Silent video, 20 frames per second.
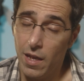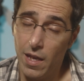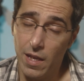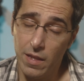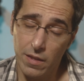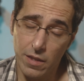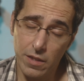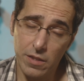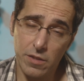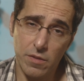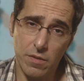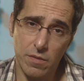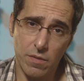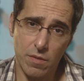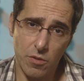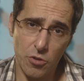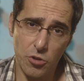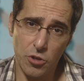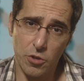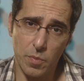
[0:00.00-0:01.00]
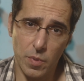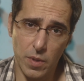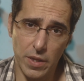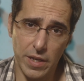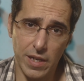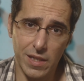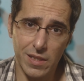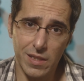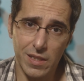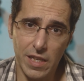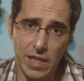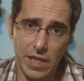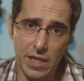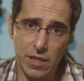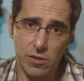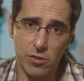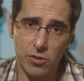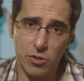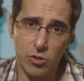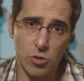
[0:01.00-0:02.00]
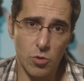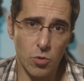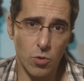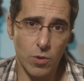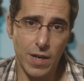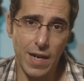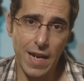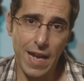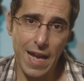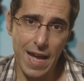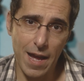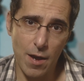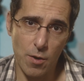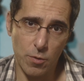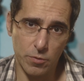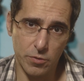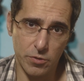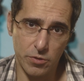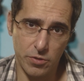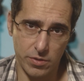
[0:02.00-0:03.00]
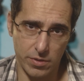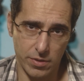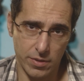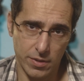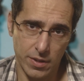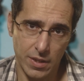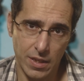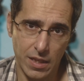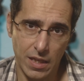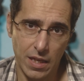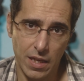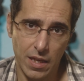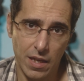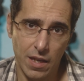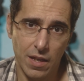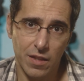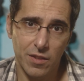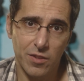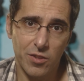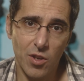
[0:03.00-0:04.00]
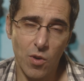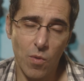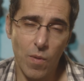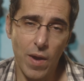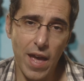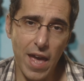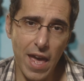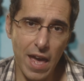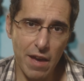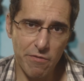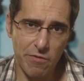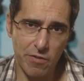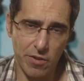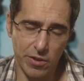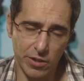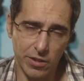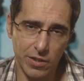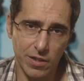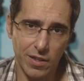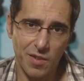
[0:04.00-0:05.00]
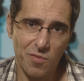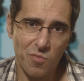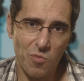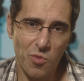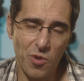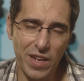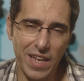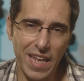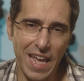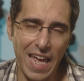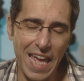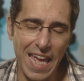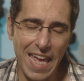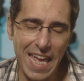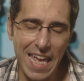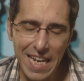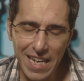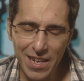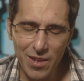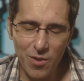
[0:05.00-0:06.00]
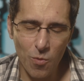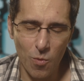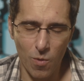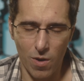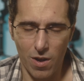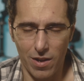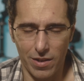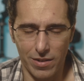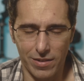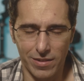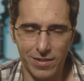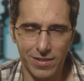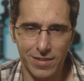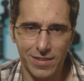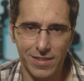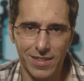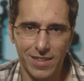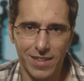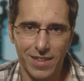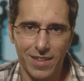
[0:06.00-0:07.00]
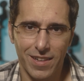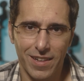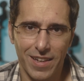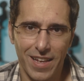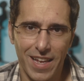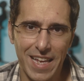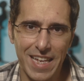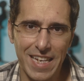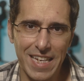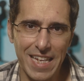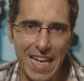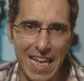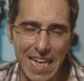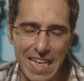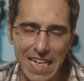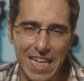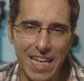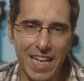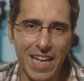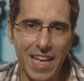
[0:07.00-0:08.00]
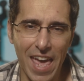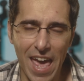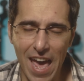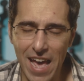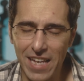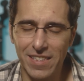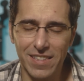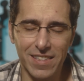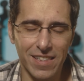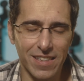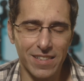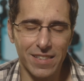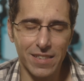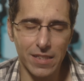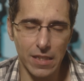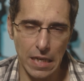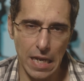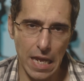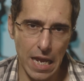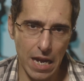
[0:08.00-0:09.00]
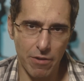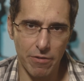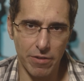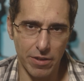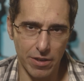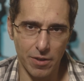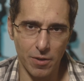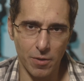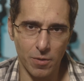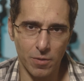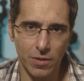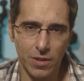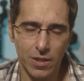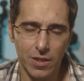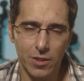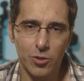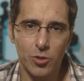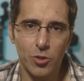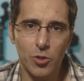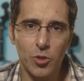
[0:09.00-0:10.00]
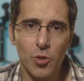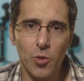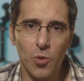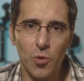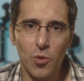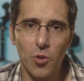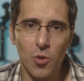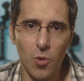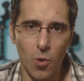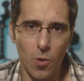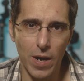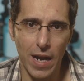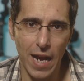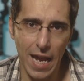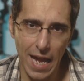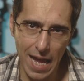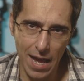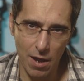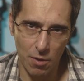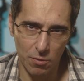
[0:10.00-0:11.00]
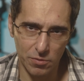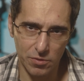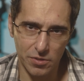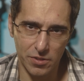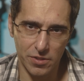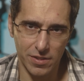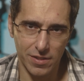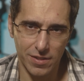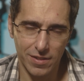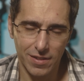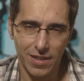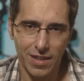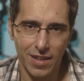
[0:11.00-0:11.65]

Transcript: And this third place is your house. Don't ever bring anyone in any casting scenario to your house.